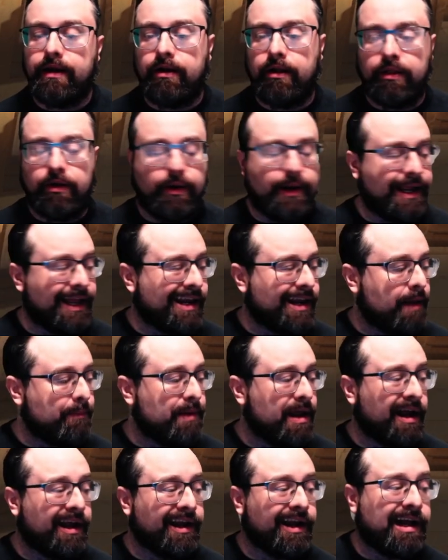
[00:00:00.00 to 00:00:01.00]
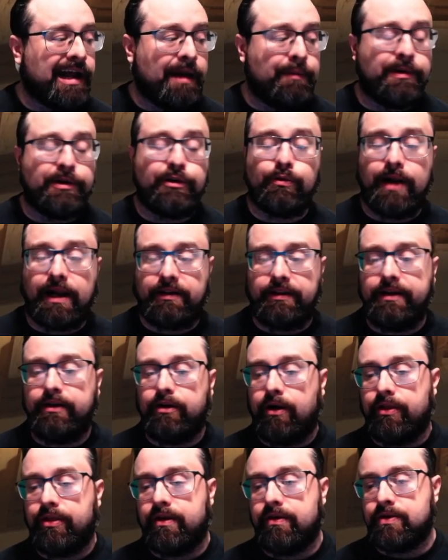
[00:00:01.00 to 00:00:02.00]
Although, again, I'm not going to comment directly
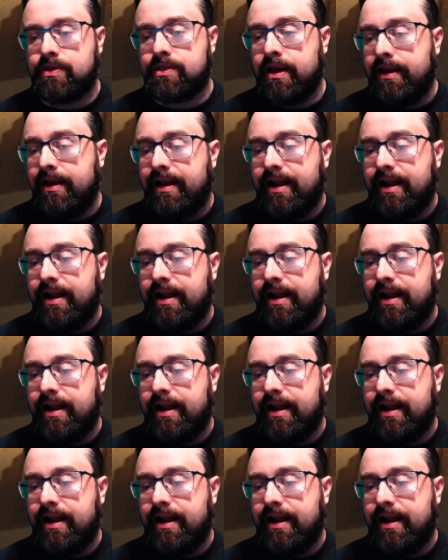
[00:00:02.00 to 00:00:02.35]
on those